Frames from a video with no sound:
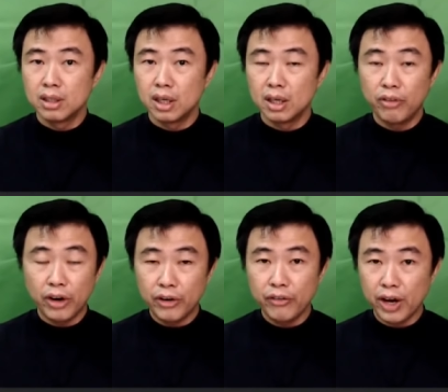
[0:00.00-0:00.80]
Uh,
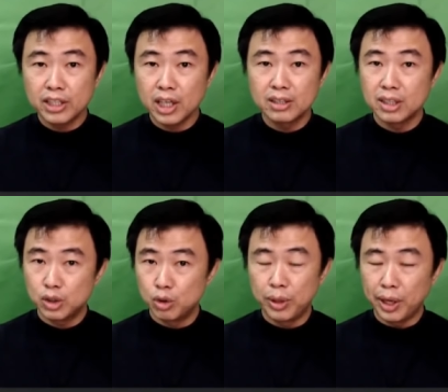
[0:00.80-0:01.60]
very rare chances
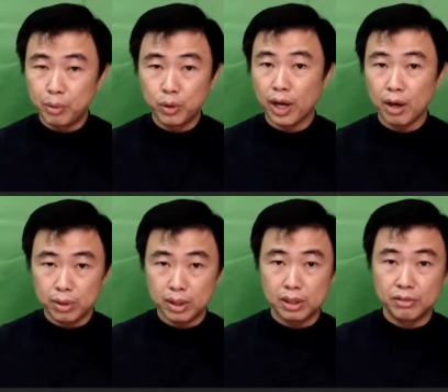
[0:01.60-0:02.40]
you'll be able to help
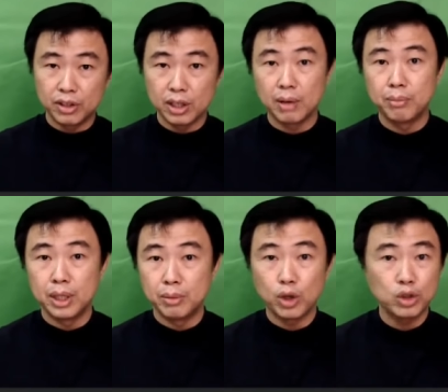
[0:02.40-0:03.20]
a different company
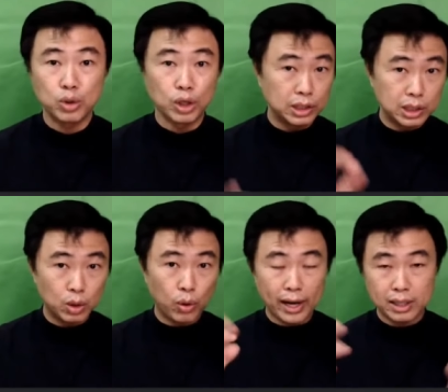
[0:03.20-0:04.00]
because you got
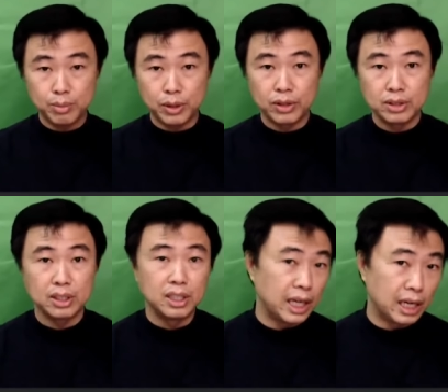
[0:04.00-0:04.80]
zero experience
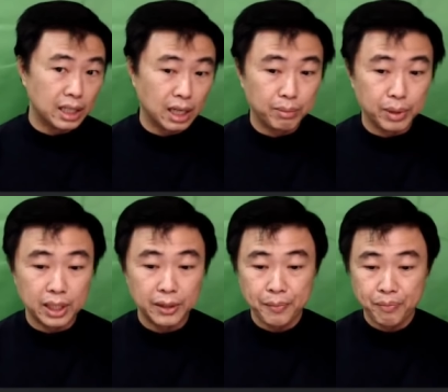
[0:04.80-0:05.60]
in the other company,
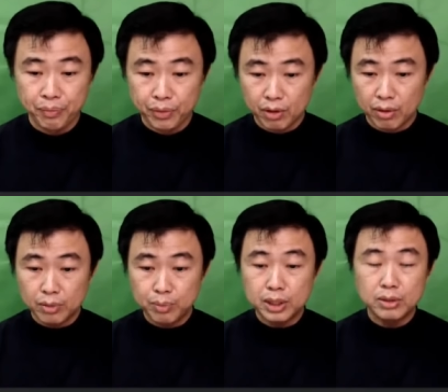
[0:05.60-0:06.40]

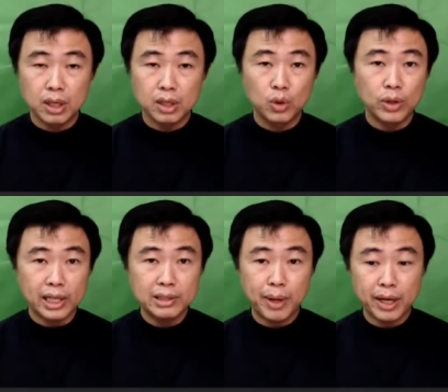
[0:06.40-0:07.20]
right? Please uh, don't
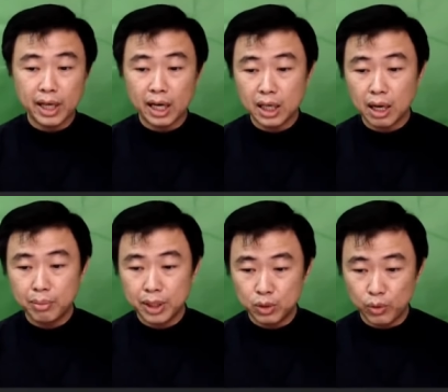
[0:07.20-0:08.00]
expect the other
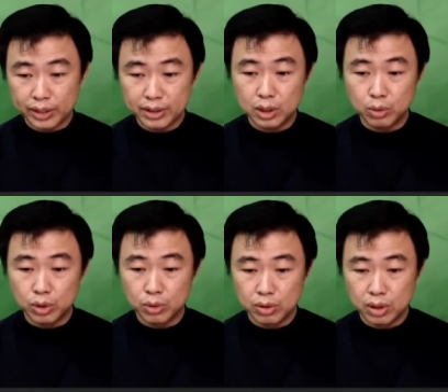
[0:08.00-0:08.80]
company to rescue
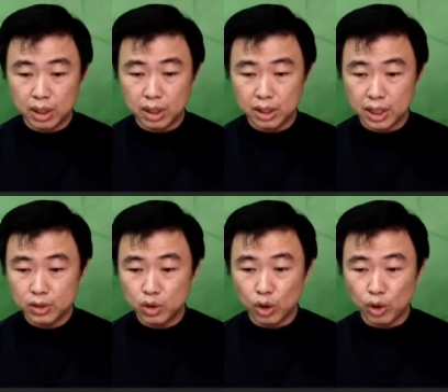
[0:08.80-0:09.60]
you. Uh,
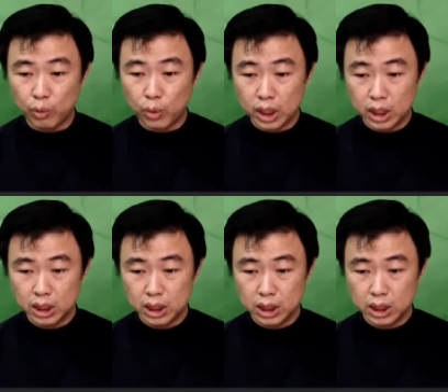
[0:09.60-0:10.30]
that's not gonna work.